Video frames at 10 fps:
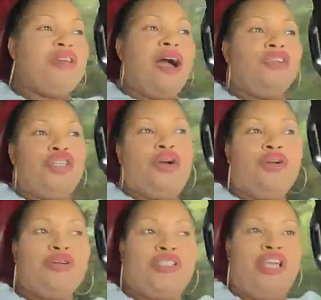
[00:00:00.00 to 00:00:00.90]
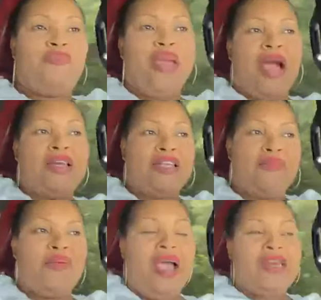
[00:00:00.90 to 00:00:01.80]
So now she's gonna dip in
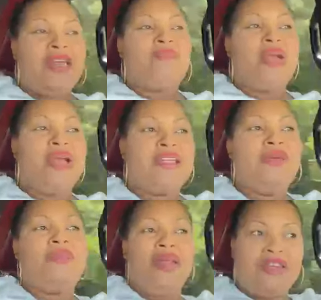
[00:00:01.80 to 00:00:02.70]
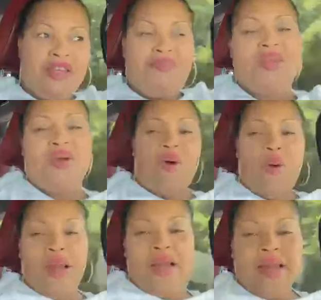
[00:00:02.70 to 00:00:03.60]
the
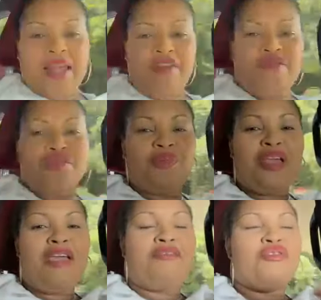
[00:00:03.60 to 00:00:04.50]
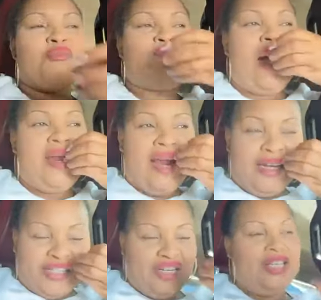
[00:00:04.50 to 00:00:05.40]
oil. If you bite
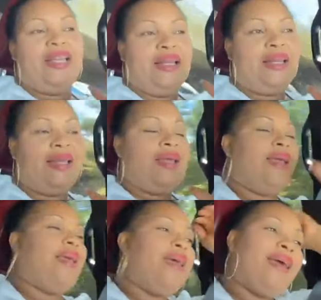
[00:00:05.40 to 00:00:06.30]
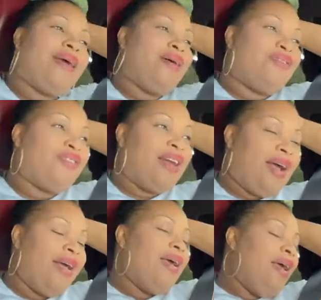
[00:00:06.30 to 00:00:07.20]
that chicken,
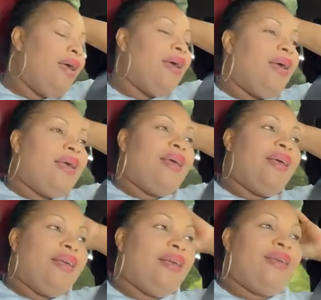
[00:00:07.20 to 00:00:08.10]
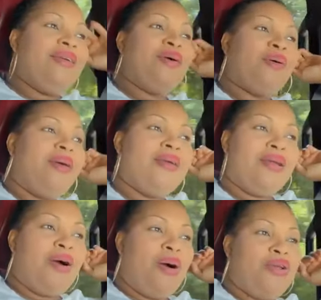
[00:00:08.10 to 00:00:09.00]
Godfather,
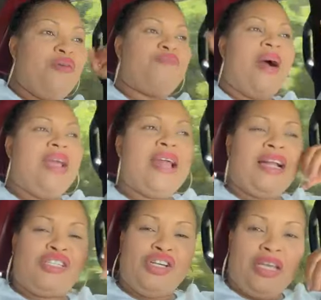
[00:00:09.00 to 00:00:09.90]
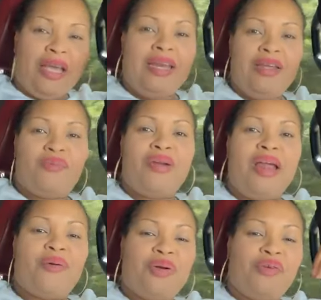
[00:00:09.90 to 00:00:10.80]
you bite that chicken, you
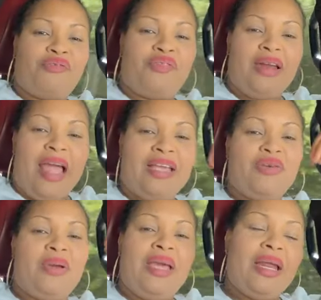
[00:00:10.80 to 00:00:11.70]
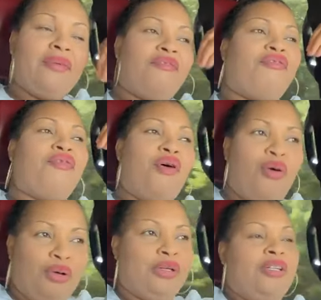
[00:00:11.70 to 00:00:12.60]
really gonna feel like you're eating
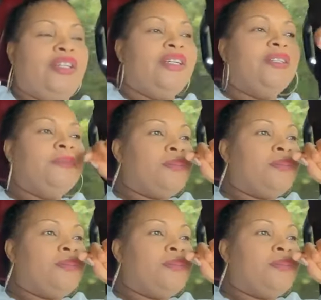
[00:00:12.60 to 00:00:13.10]
food,